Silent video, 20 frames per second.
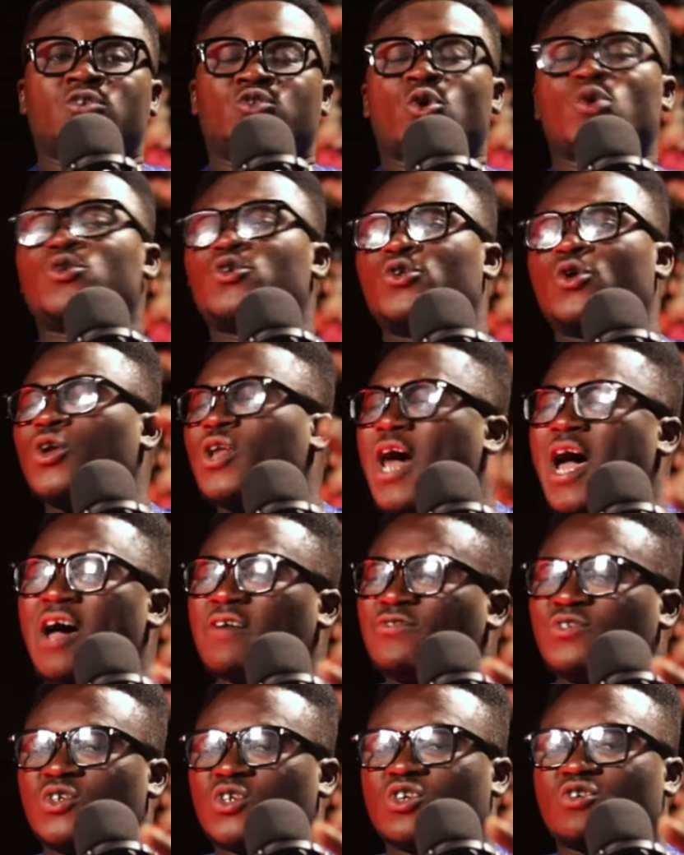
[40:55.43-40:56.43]
So you don't
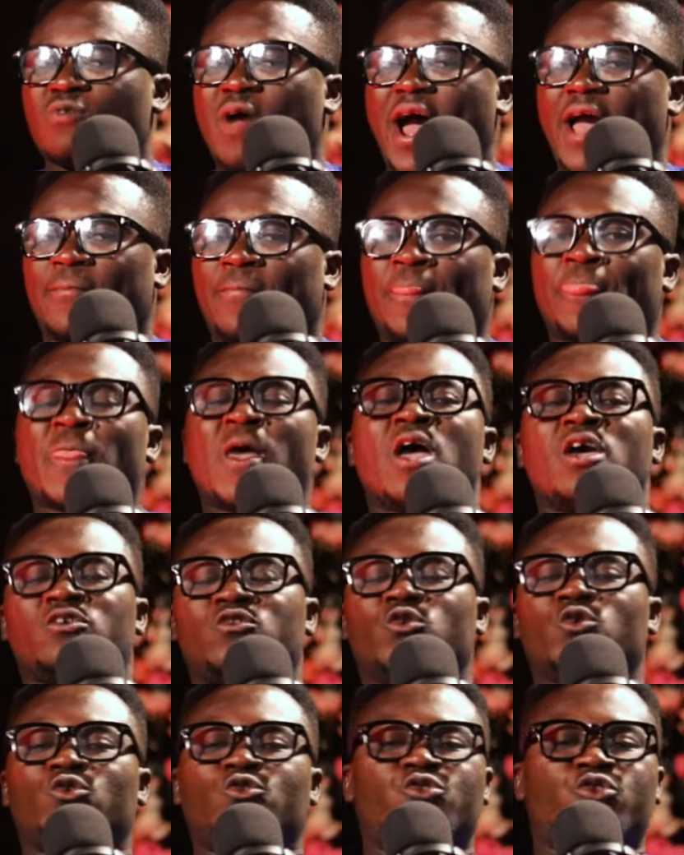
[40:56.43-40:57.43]
have to cry.
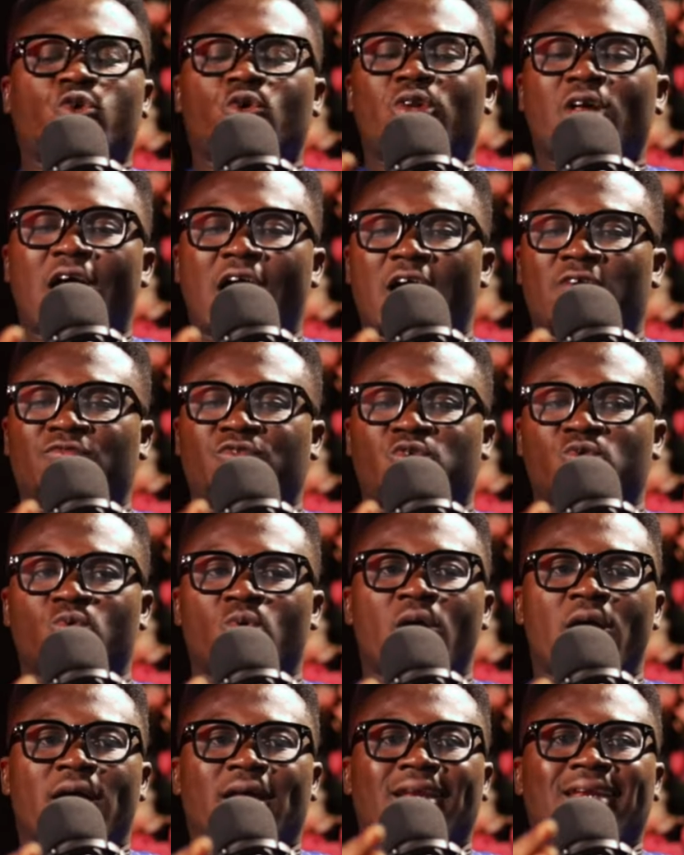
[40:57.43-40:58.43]
You don't have
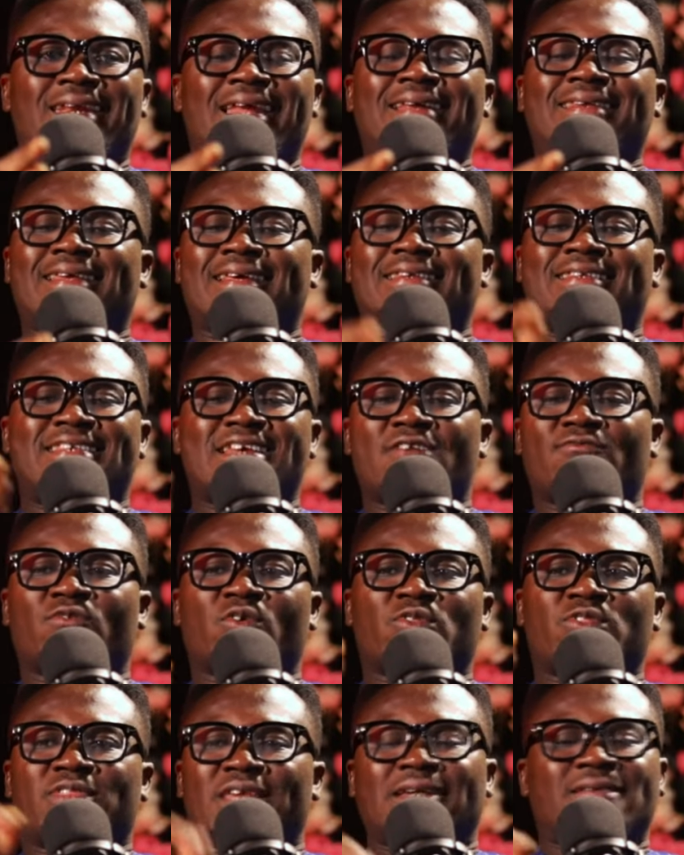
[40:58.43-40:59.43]
to let the
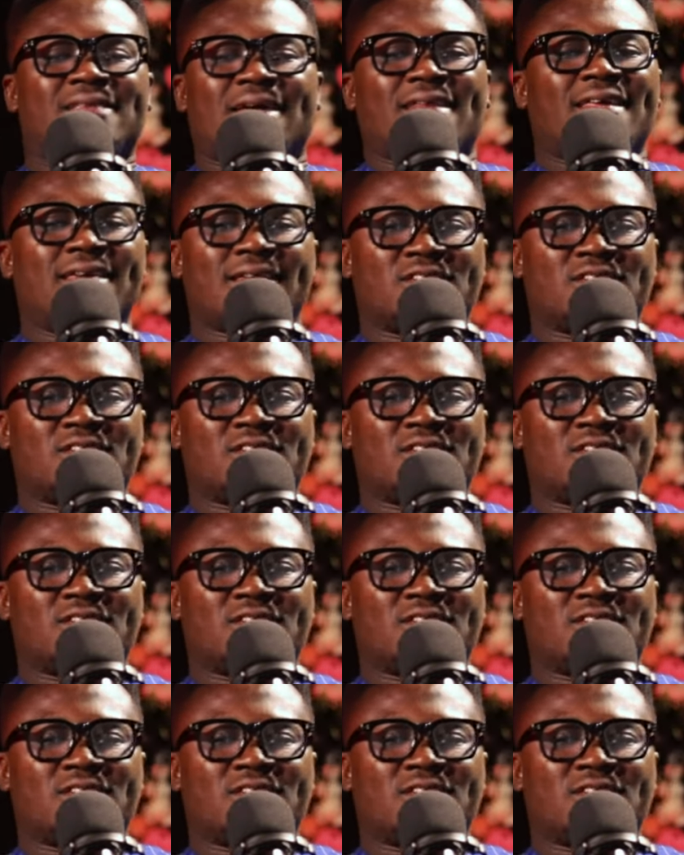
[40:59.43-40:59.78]
devil think that